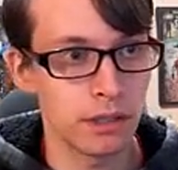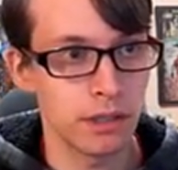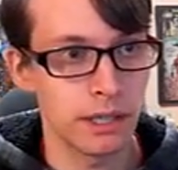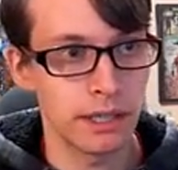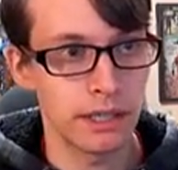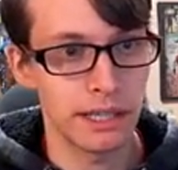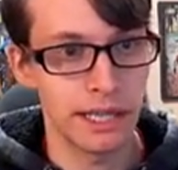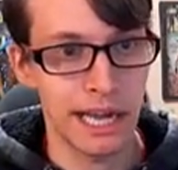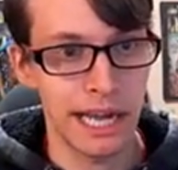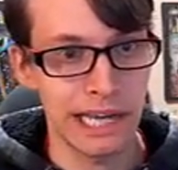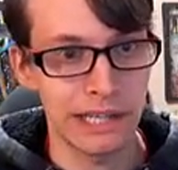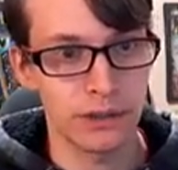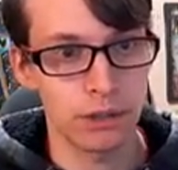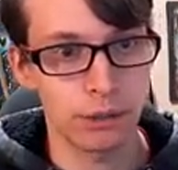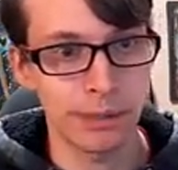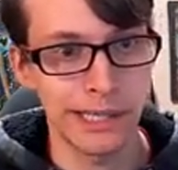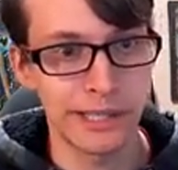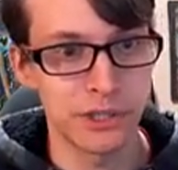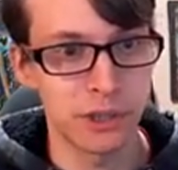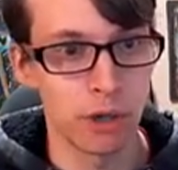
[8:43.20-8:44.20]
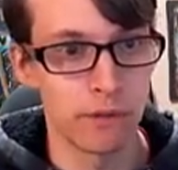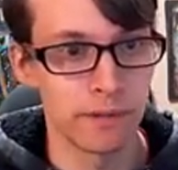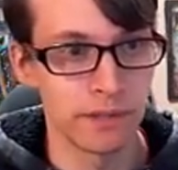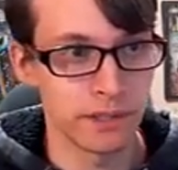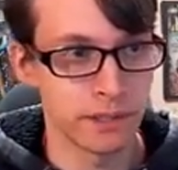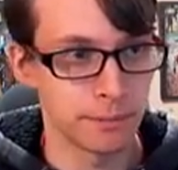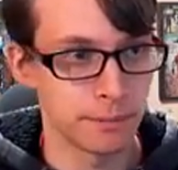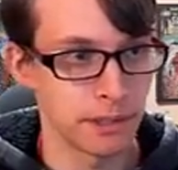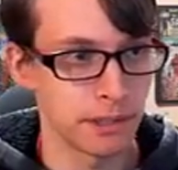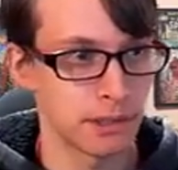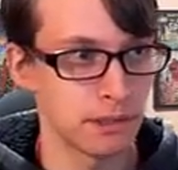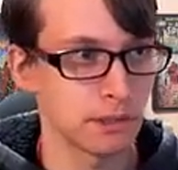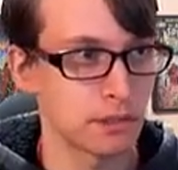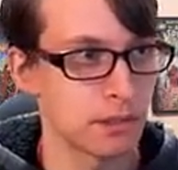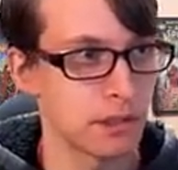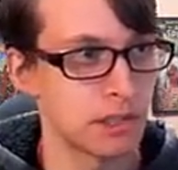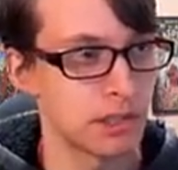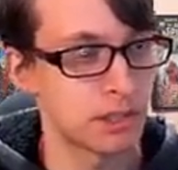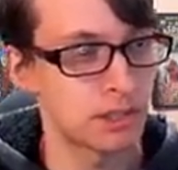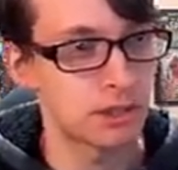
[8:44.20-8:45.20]
and they hand the race over to me.
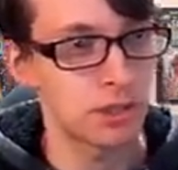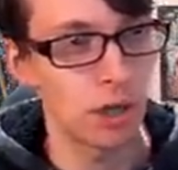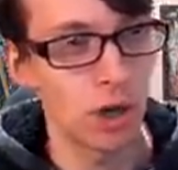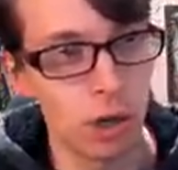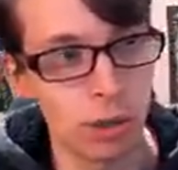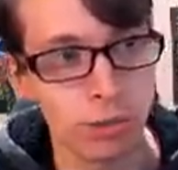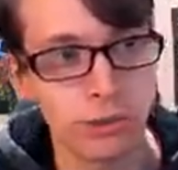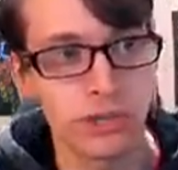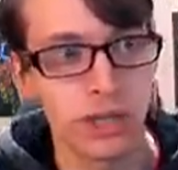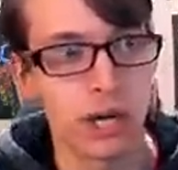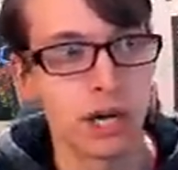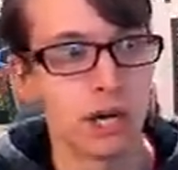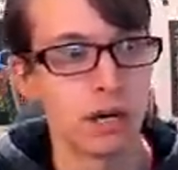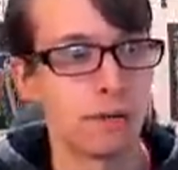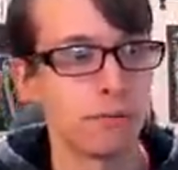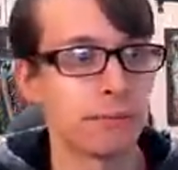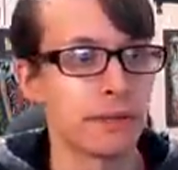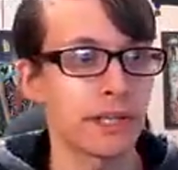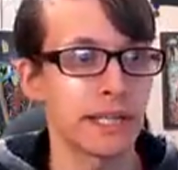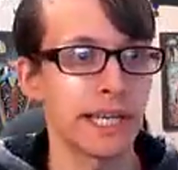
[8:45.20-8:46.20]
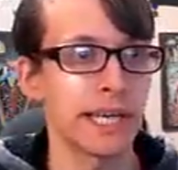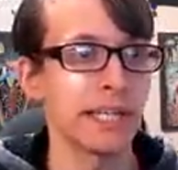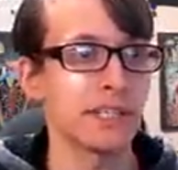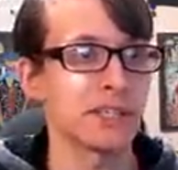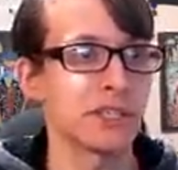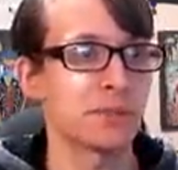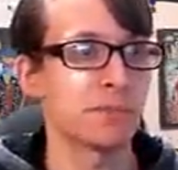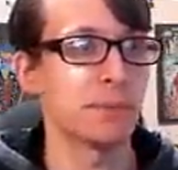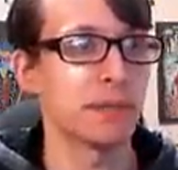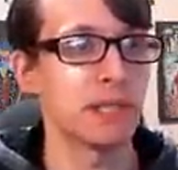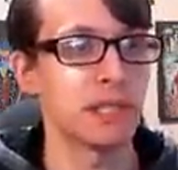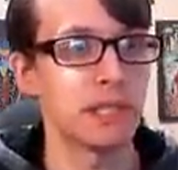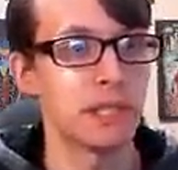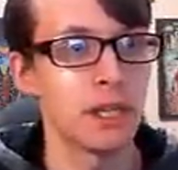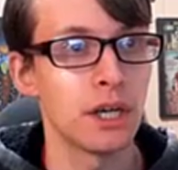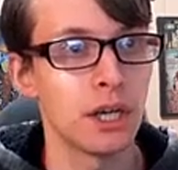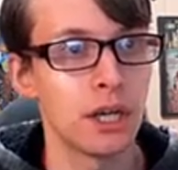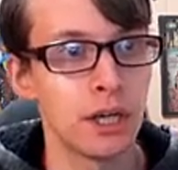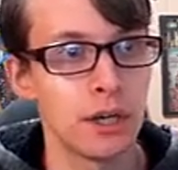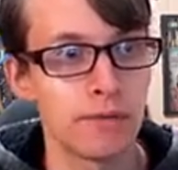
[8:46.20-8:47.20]
It's so dumb. It can't just be
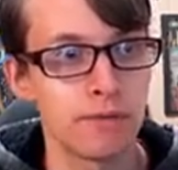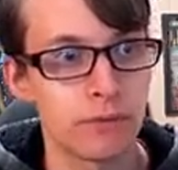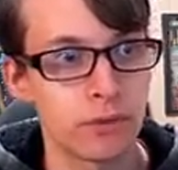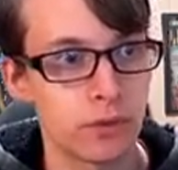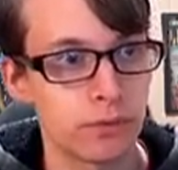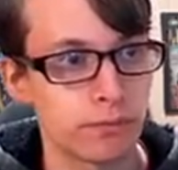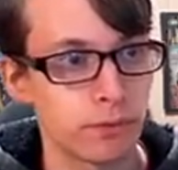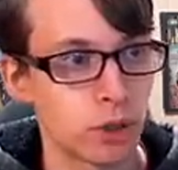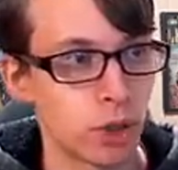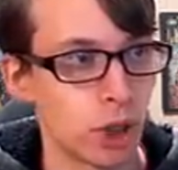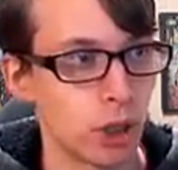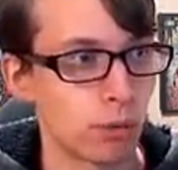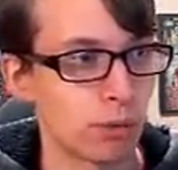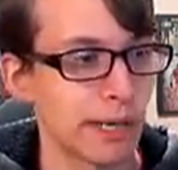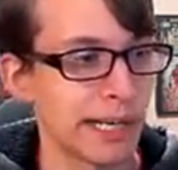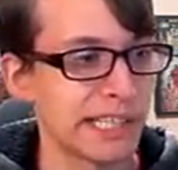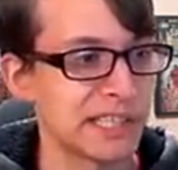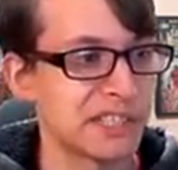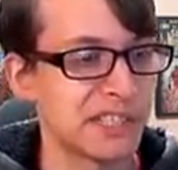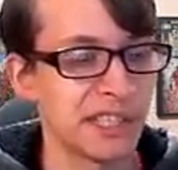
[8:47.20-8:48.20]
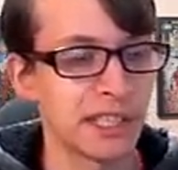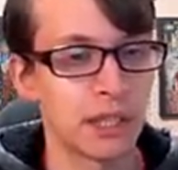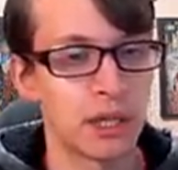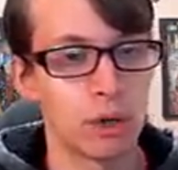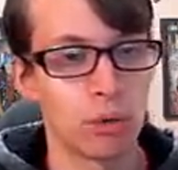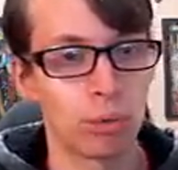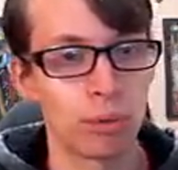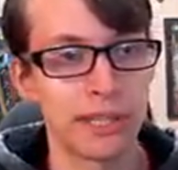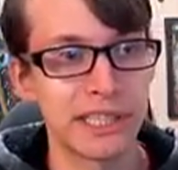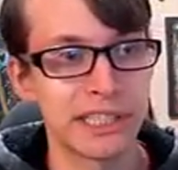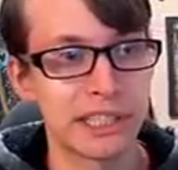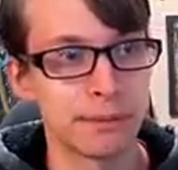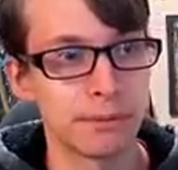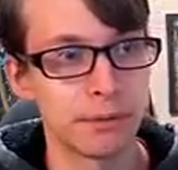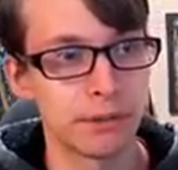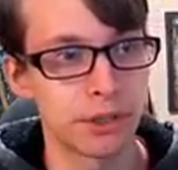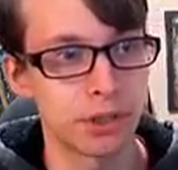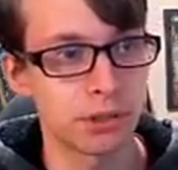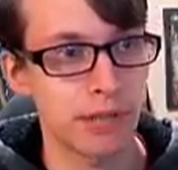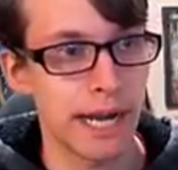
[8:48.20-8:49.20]
good racing,
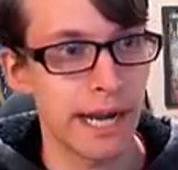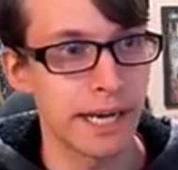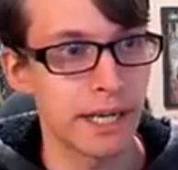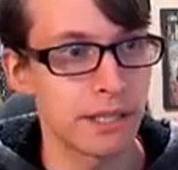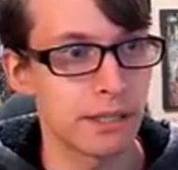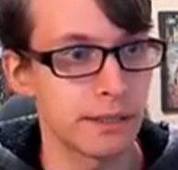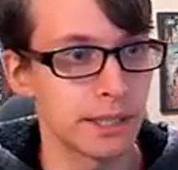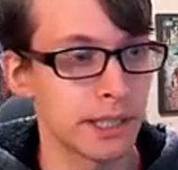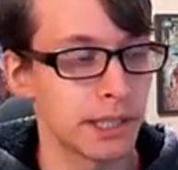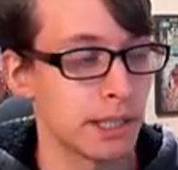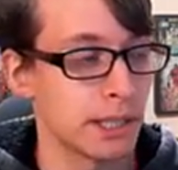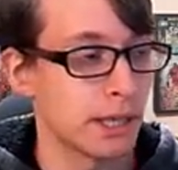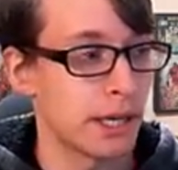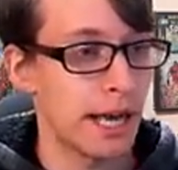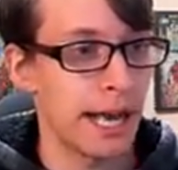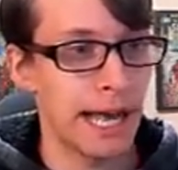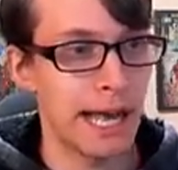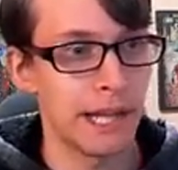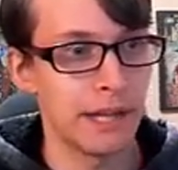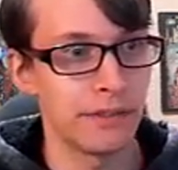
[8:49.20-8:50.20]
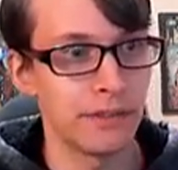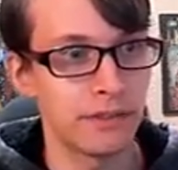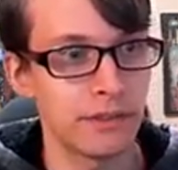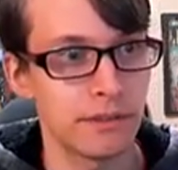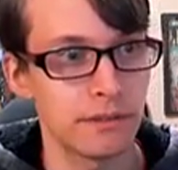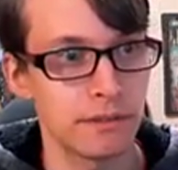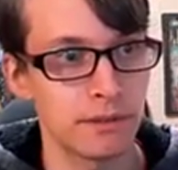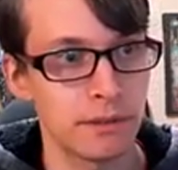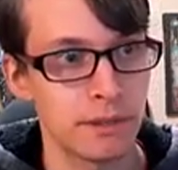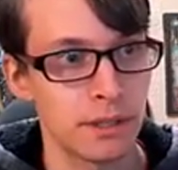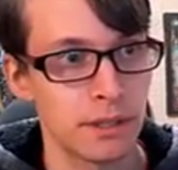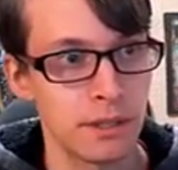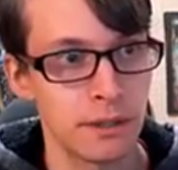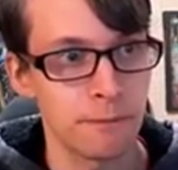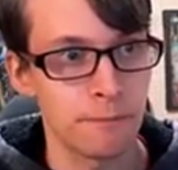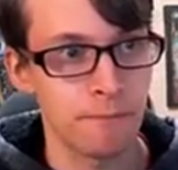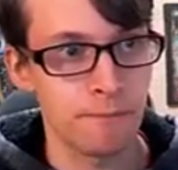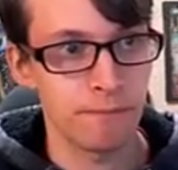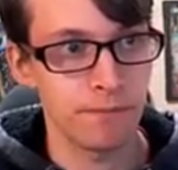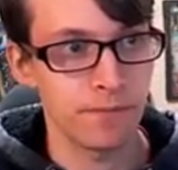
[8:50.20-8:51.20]
reasonable strategy, and
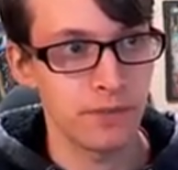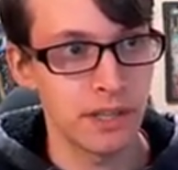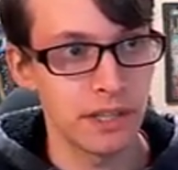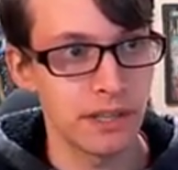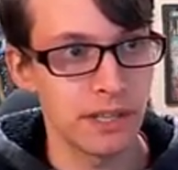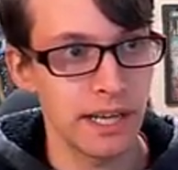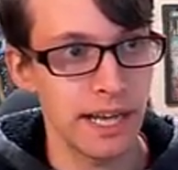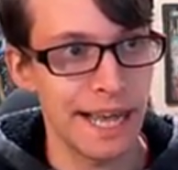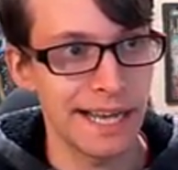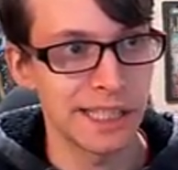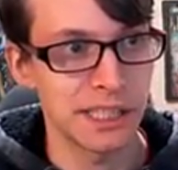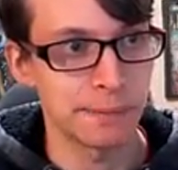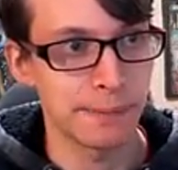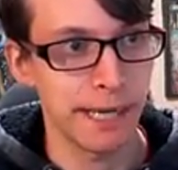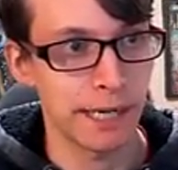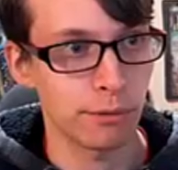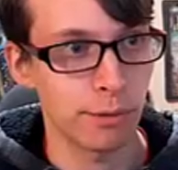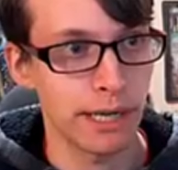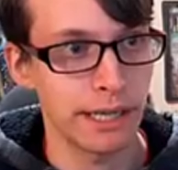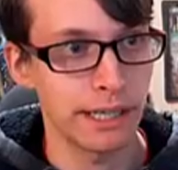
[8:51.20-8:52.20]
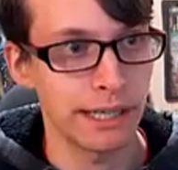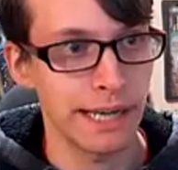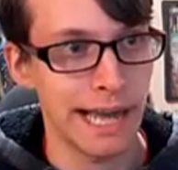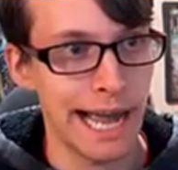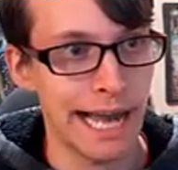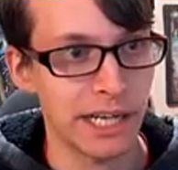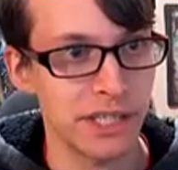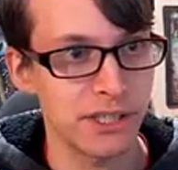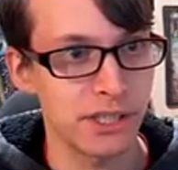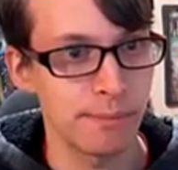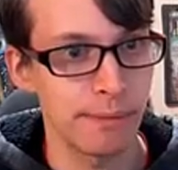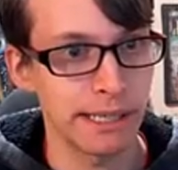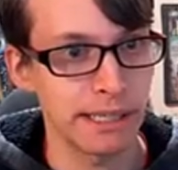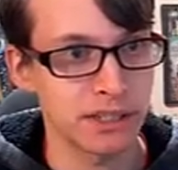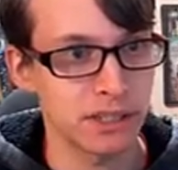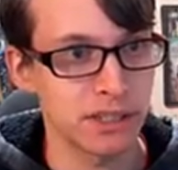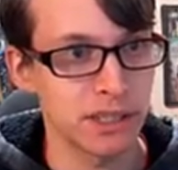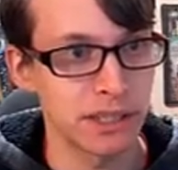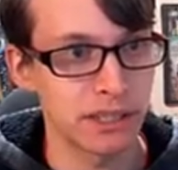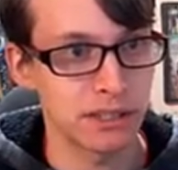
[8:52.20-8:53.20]
then the A-spec rating actually makes
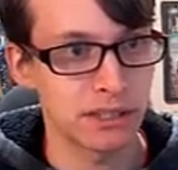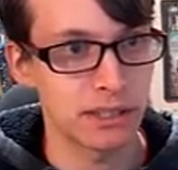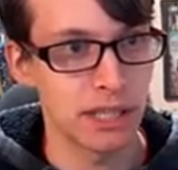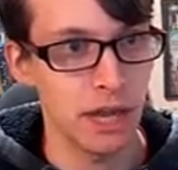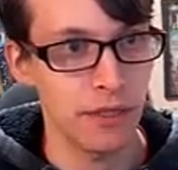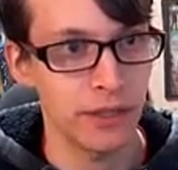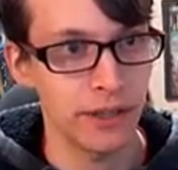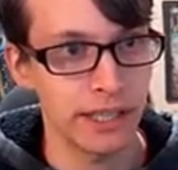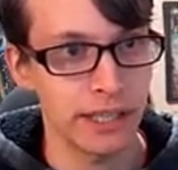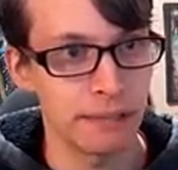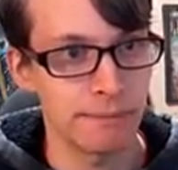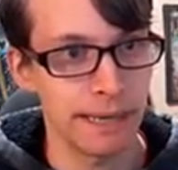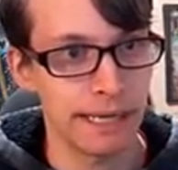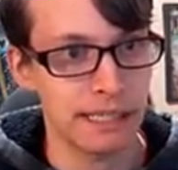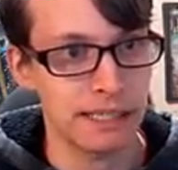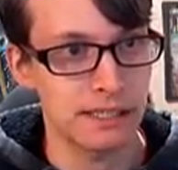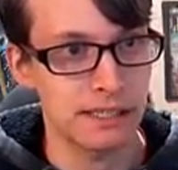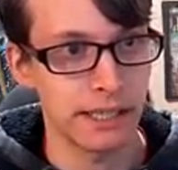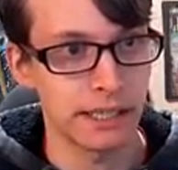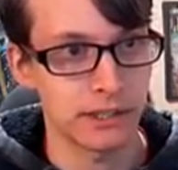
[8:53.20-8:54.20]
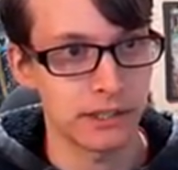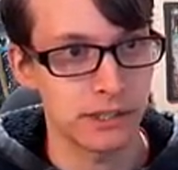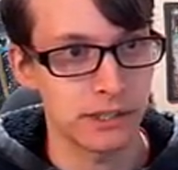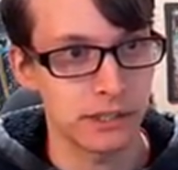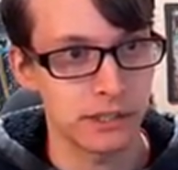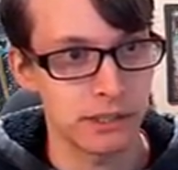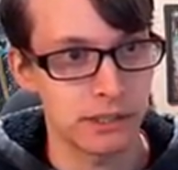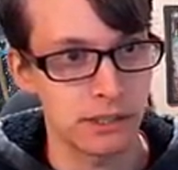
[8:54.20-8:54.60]
sense. Nothing can make sense.